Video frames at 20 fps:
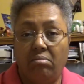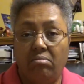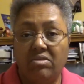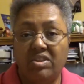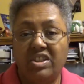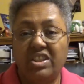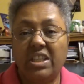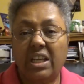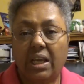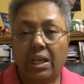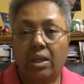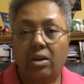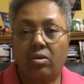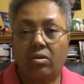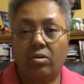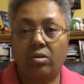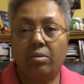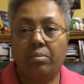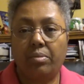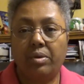sticking
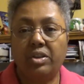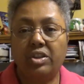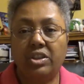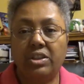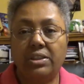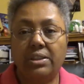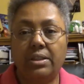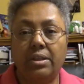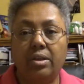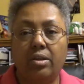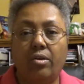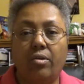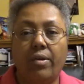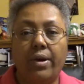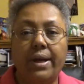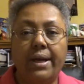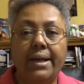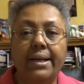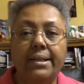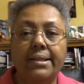on the bushes and the
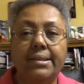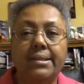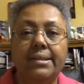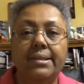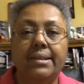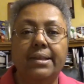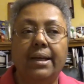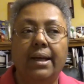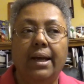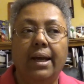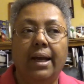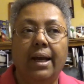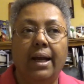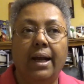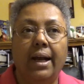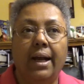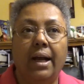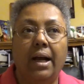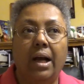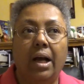grass.
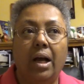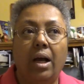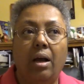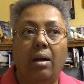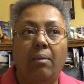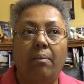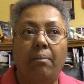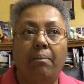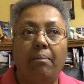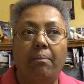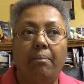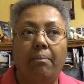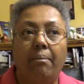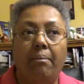And